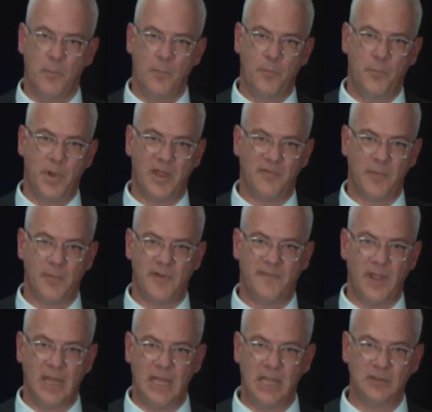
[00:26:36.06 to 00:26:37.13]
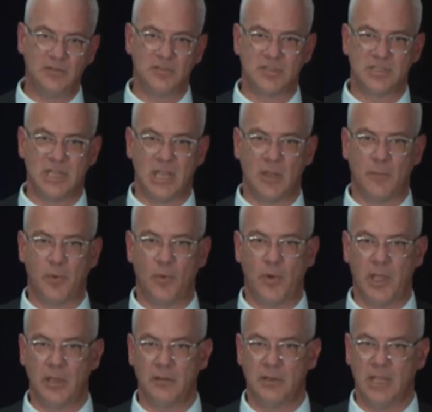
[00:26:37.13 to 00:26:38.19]
But from a financial
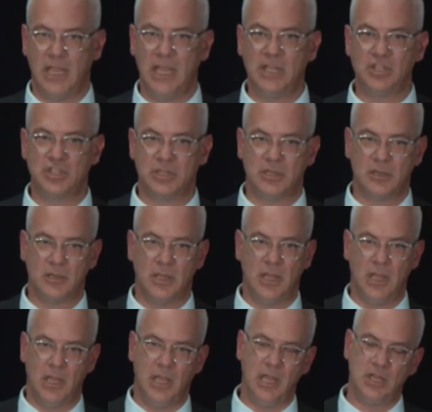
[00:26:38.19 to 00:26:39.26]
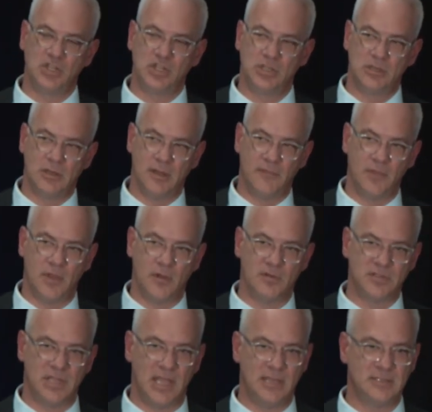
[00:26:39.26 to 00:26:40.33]
standpoint, each of
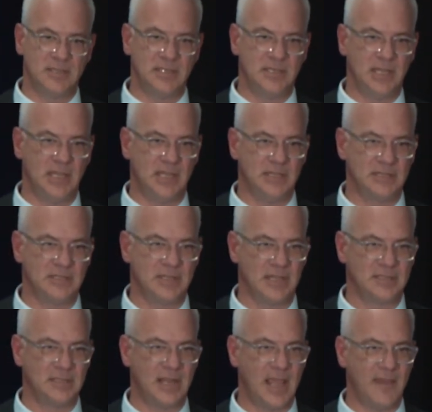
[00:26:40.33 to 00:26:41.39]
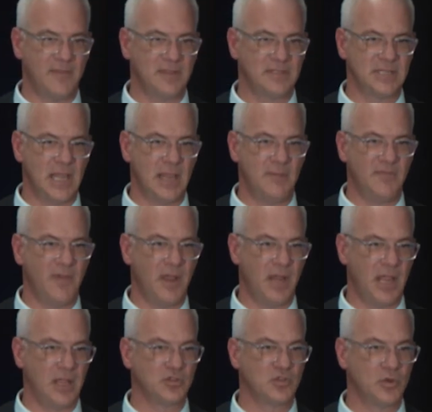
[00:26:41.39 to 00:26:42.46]
those entities doesn't have the same
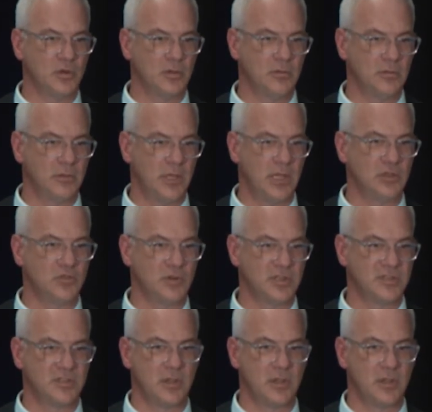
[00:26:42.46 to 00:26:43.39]
financial interest.